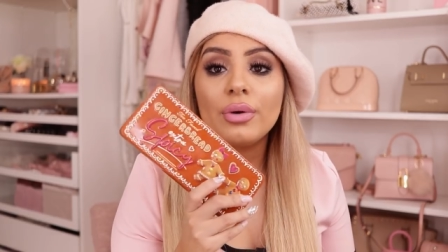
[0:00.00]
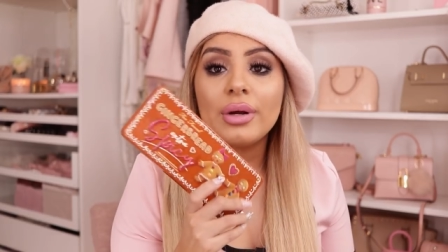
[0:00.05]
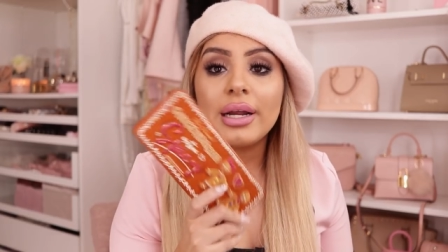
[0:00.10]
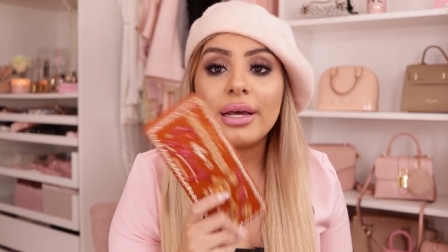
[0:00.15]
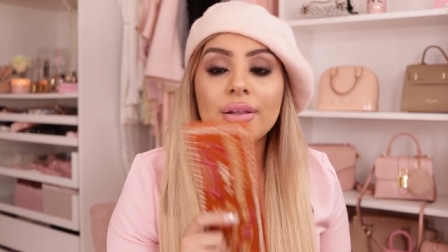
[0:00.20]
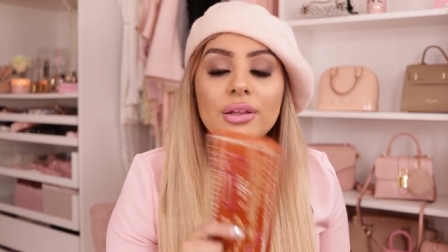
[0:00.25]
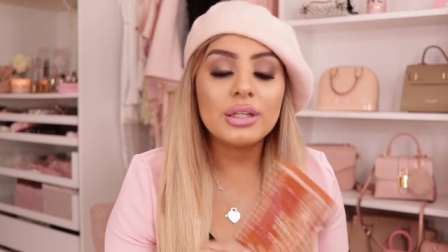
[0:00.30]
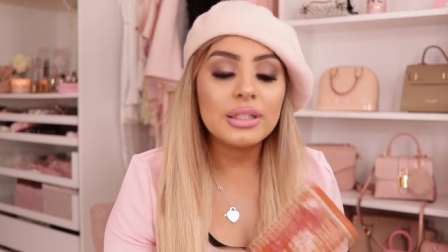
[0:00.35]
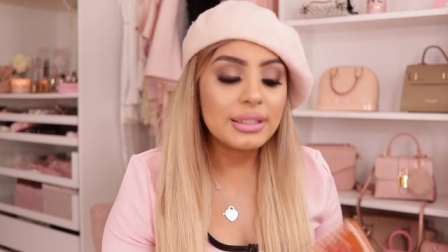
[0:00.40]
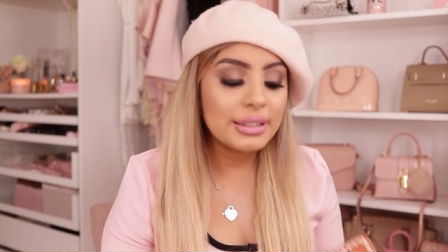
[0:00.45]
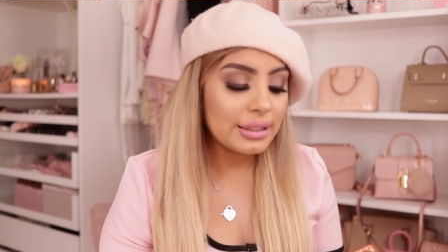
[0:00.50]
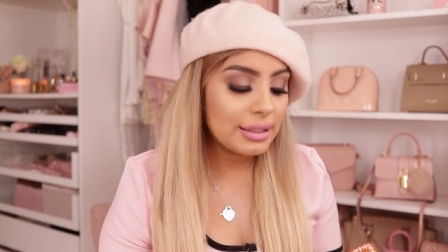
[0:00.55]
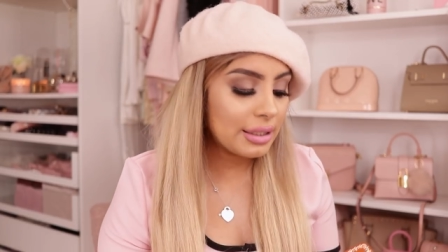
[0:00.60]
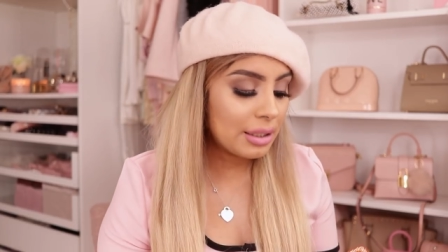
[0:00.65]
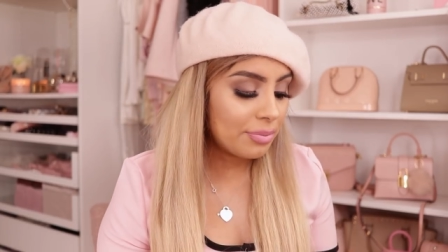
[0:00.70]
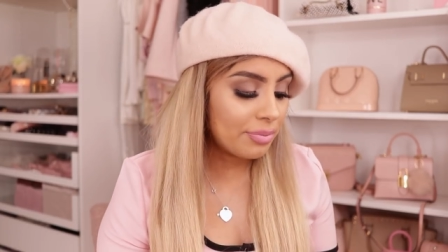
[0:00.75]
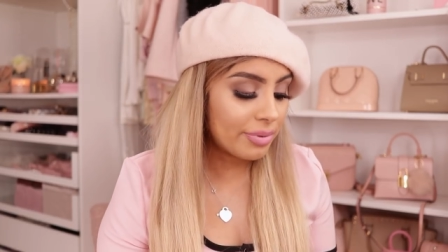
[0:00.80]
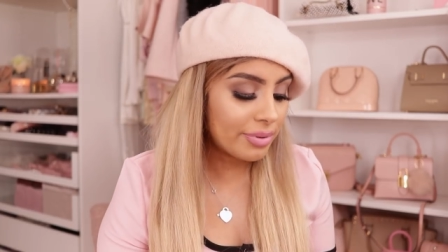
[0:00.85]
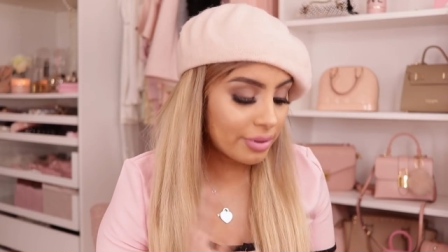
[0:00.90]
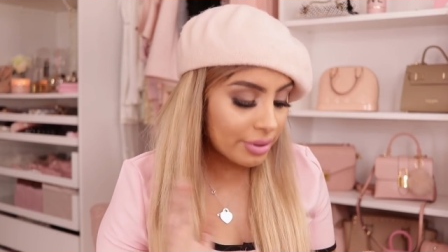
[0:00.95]
When I looked at
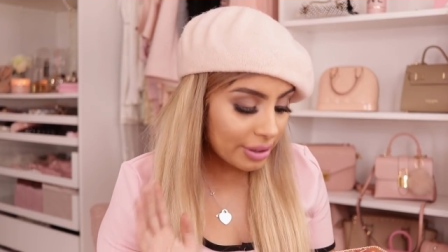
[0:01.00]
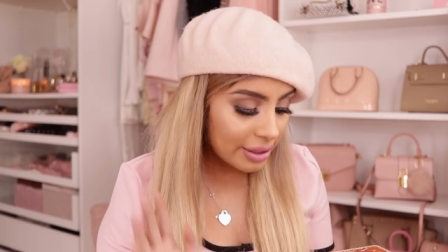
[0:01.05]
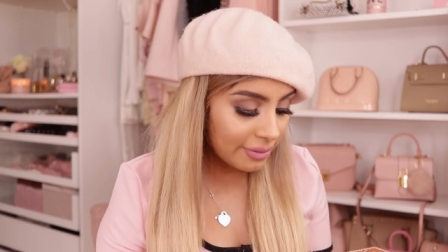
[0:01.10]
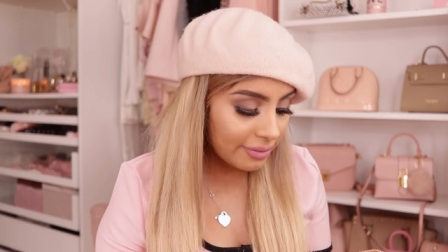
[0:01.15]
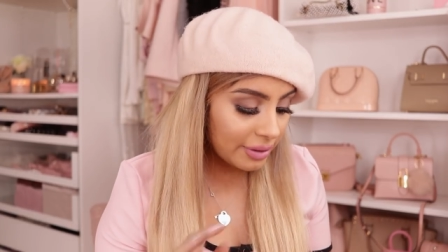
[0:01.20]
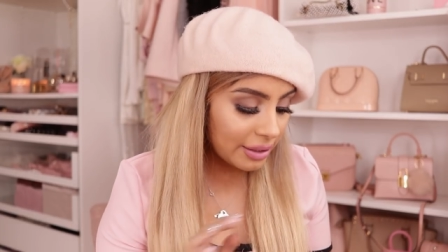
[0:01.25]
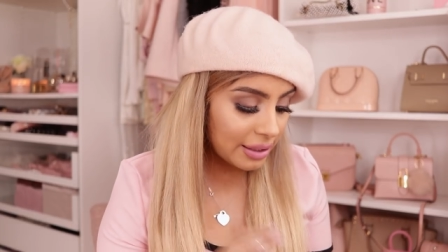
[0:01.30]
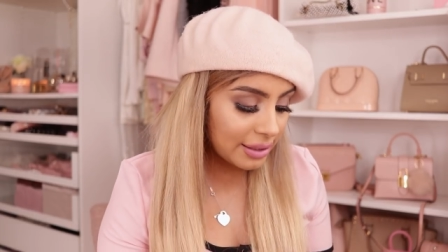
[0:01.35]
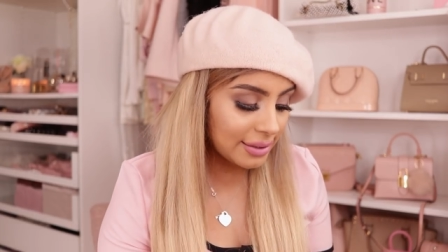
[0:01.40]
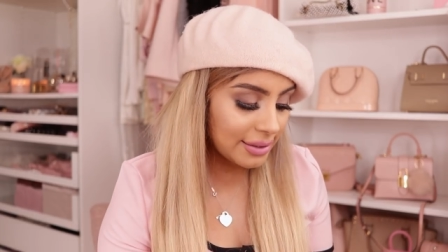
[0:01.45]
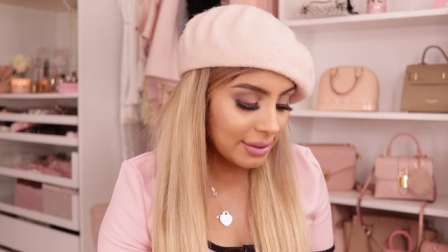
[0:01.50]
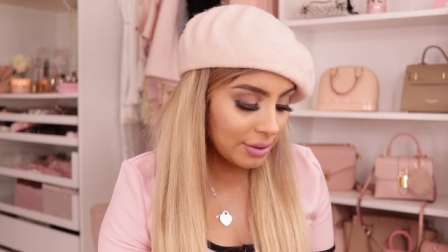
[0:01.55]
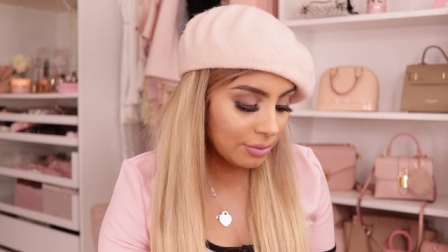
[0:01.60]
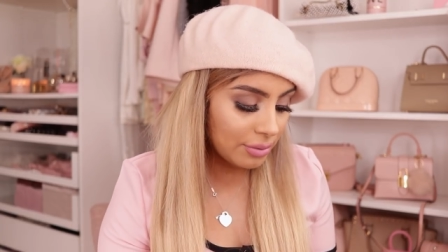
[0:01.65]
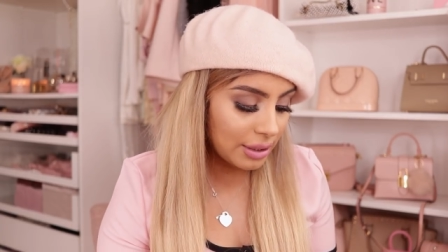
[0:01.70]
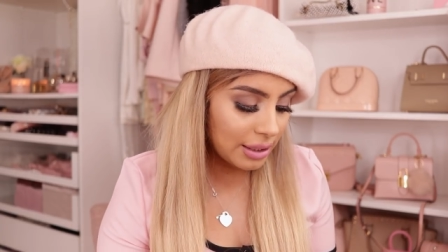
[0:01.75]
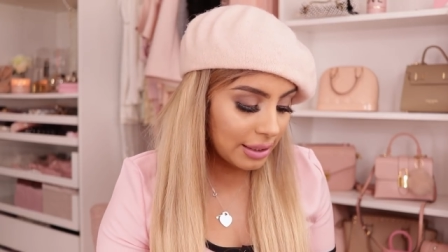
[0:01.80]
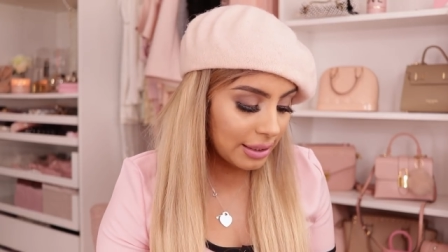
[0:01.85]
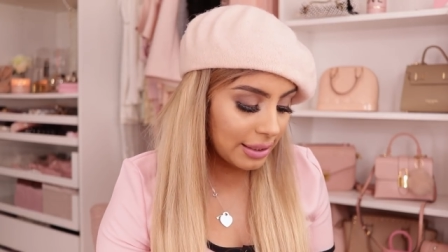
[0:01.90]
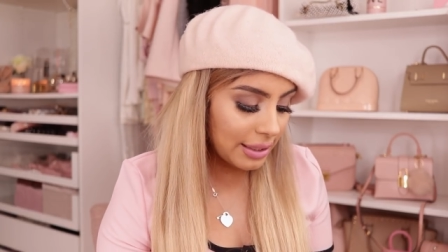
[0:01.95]
the previous
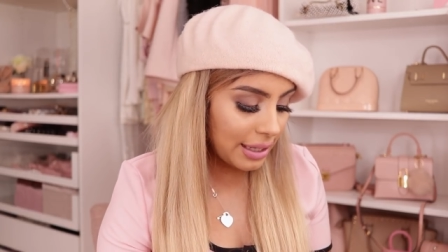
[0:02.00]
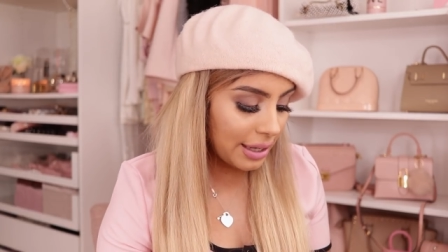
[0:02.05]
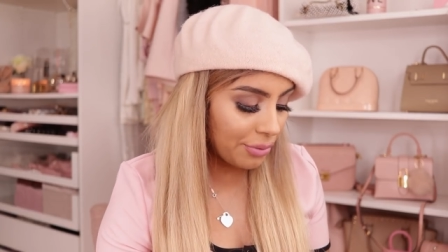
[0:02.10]
one,